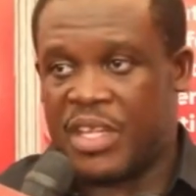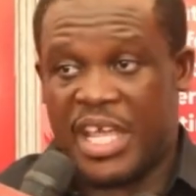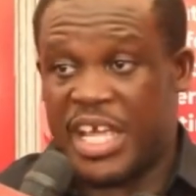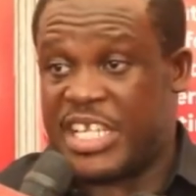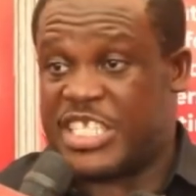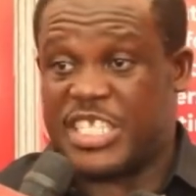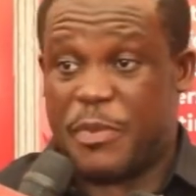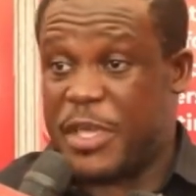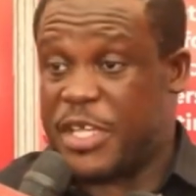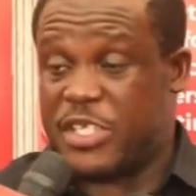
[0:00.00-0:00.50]

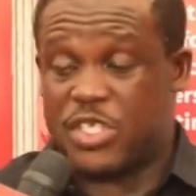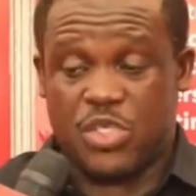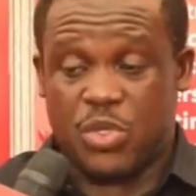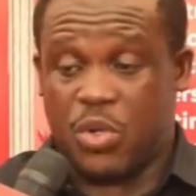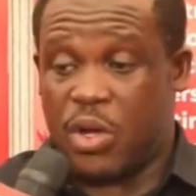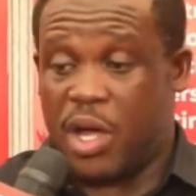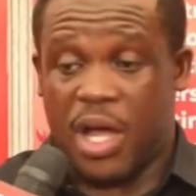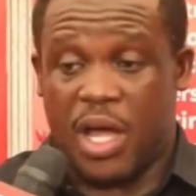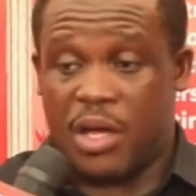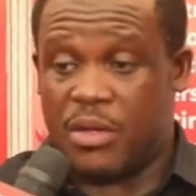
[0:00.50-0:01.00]
It speaks to
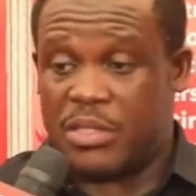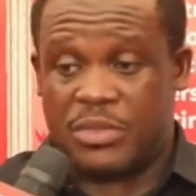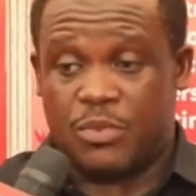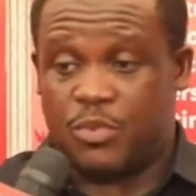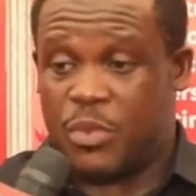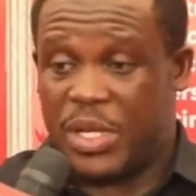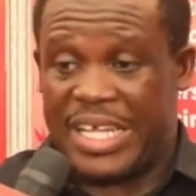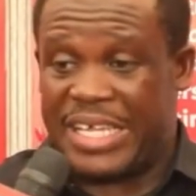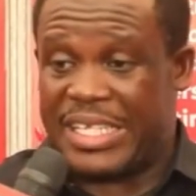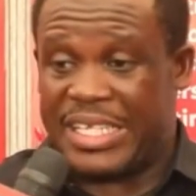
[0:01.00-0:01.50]
our
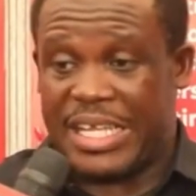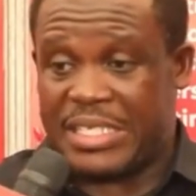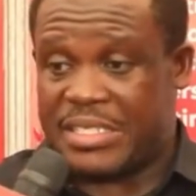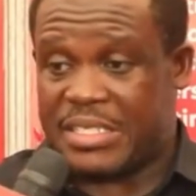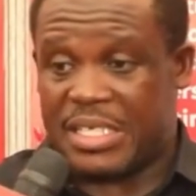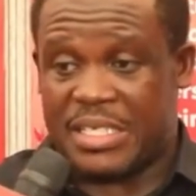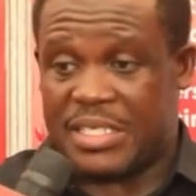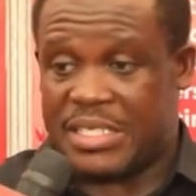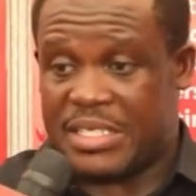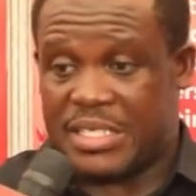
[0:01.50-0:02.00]

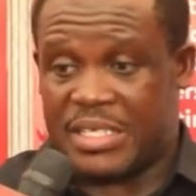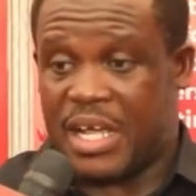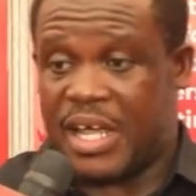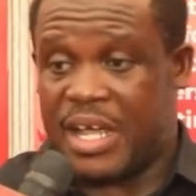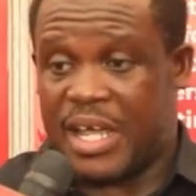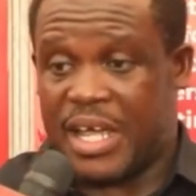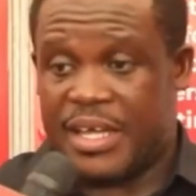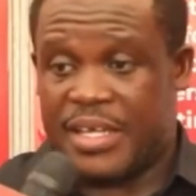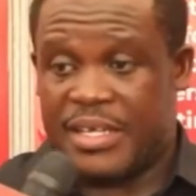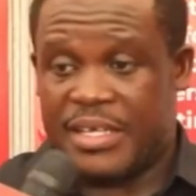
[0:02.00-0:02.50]
willingness and
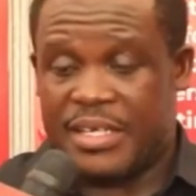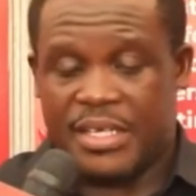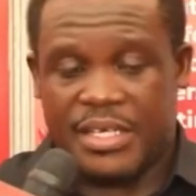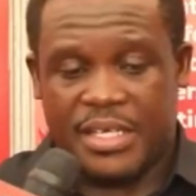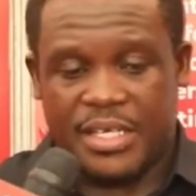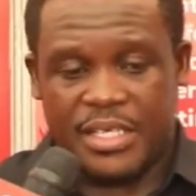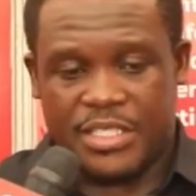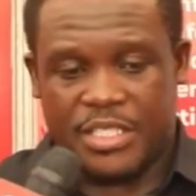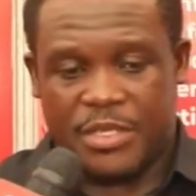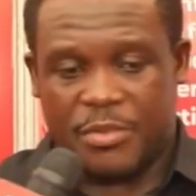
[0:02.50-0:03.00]
desire
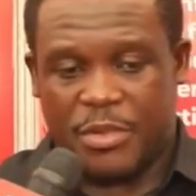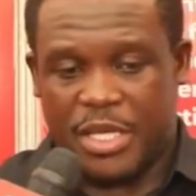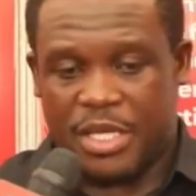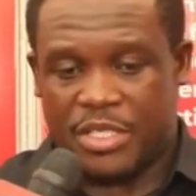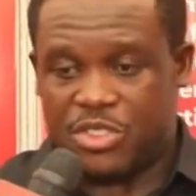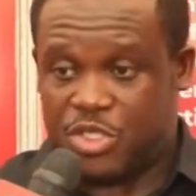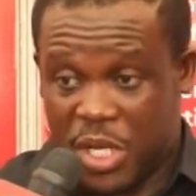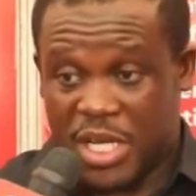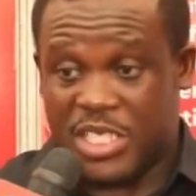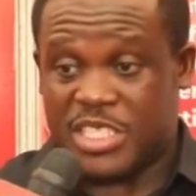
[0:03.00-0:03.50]
to be
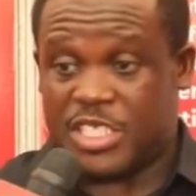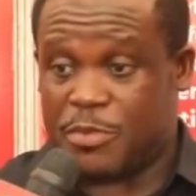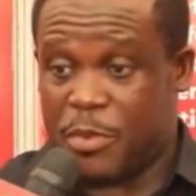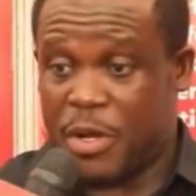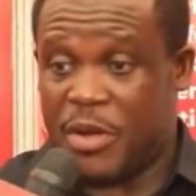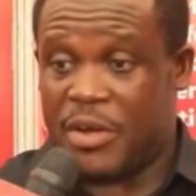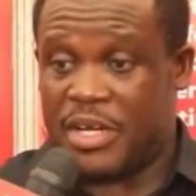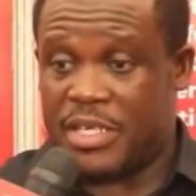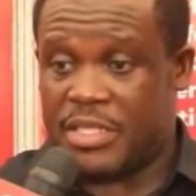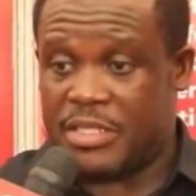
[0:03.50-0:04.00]

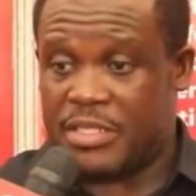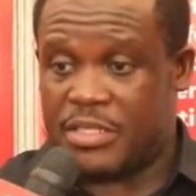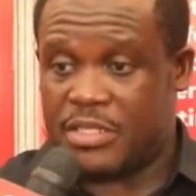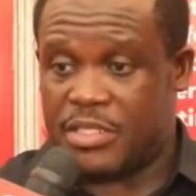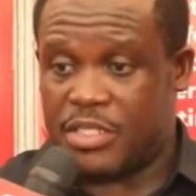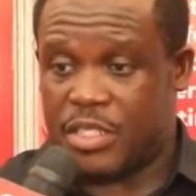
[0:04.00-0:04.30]
transparent,